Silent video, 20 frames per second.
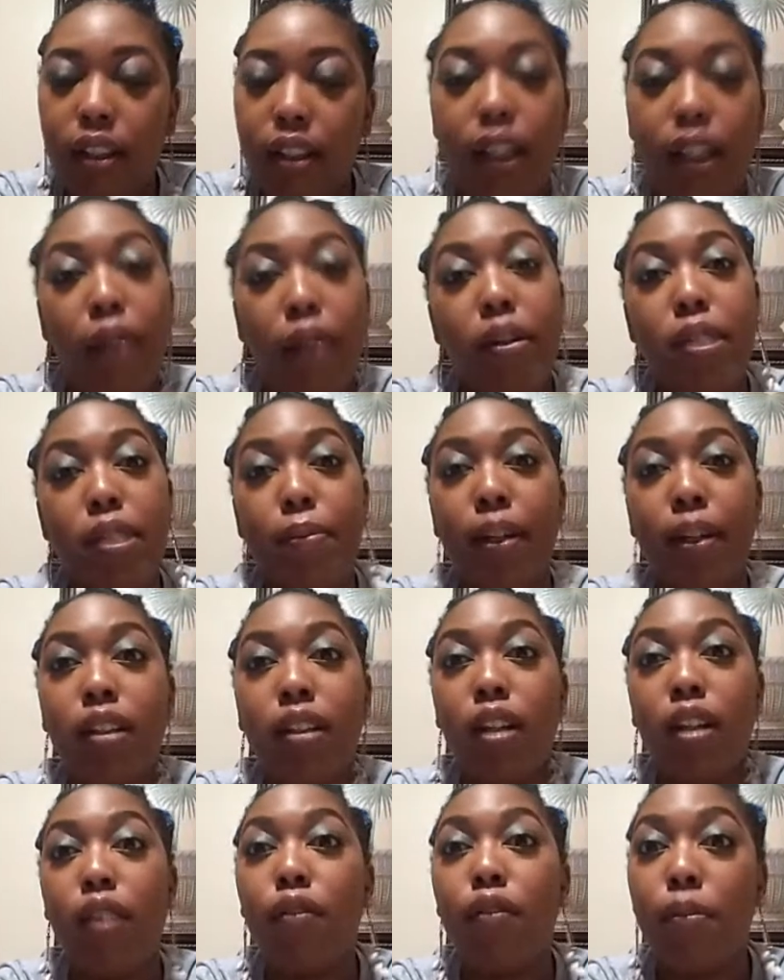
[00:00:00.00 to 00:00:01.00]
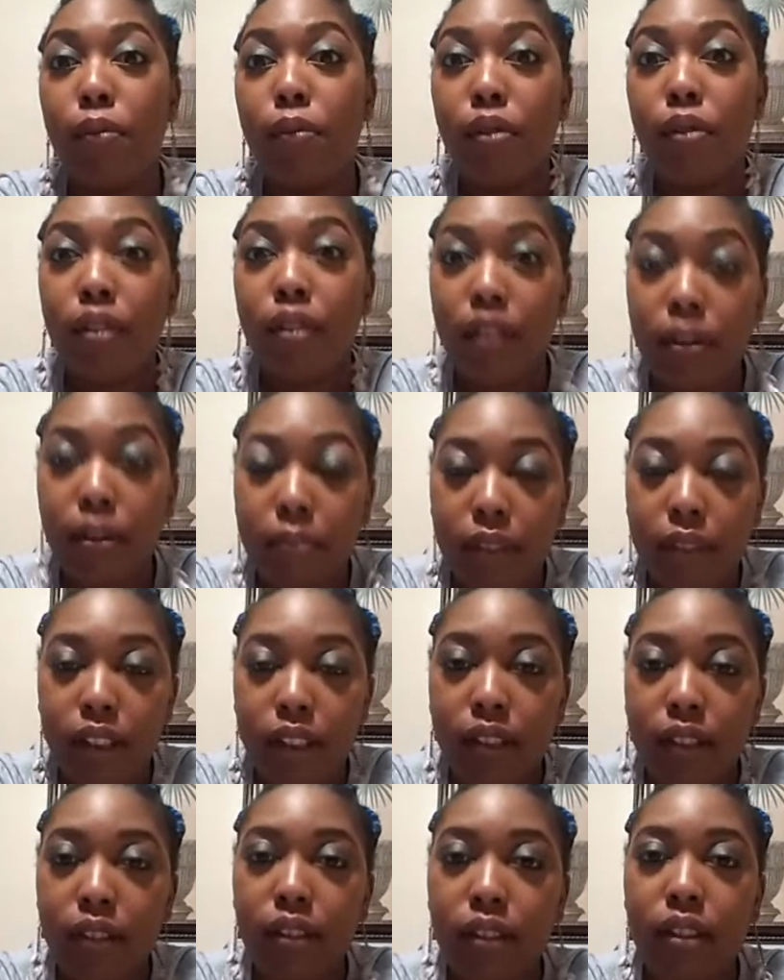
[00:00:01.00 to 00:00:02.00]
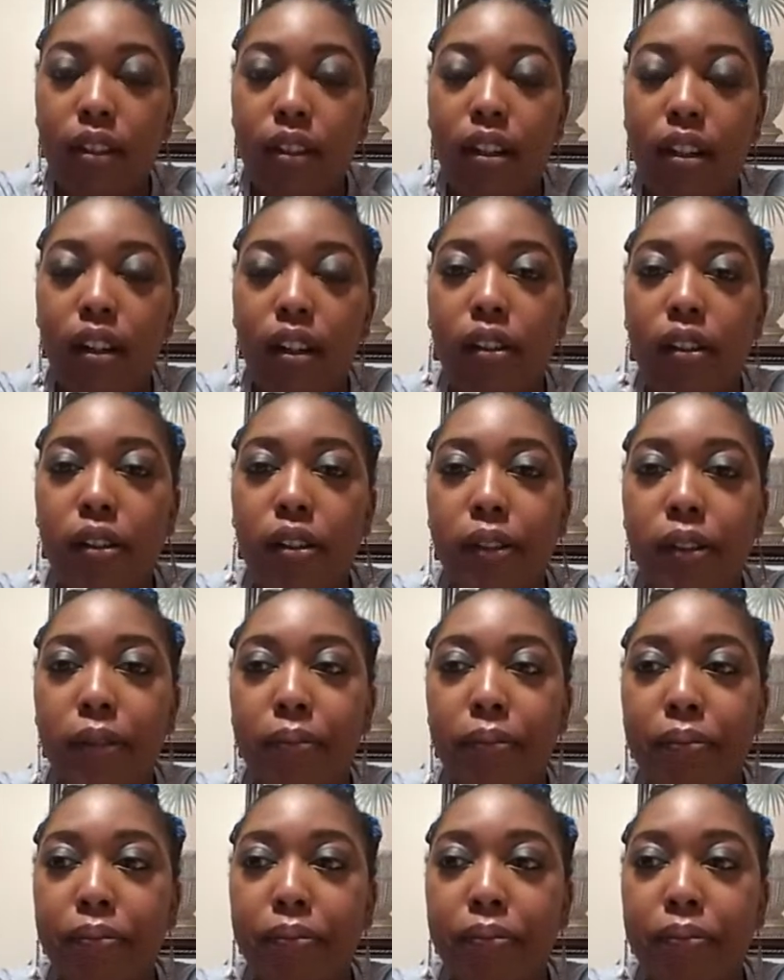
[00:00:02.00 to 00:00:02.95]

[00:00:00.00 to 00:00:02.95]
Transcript: they was picked over more than me. Um,